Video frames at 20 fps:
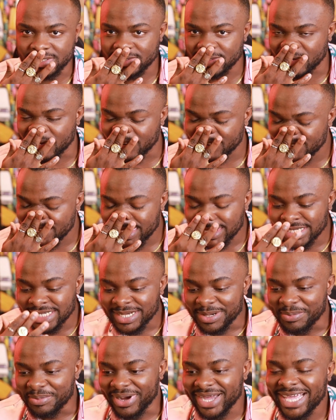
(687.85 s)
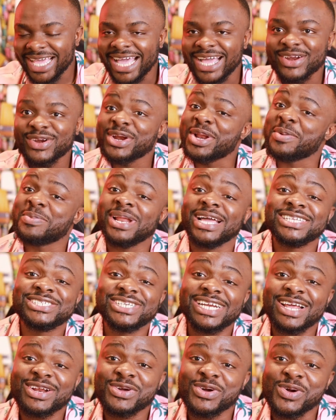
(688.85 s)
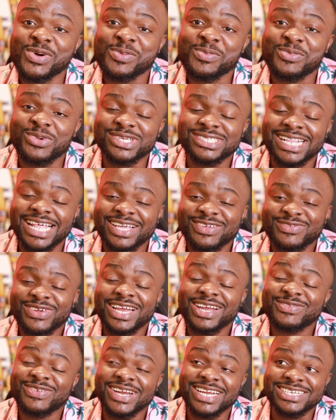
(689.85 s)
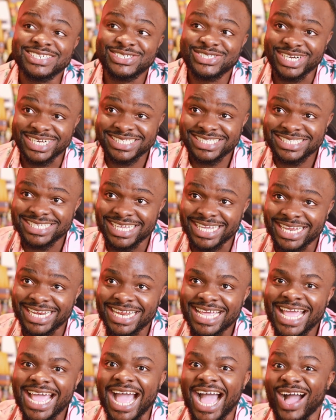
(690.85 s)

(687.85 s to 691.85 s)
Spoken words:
So, but yeah, growing up in a Nigerian home was like very, very interesting.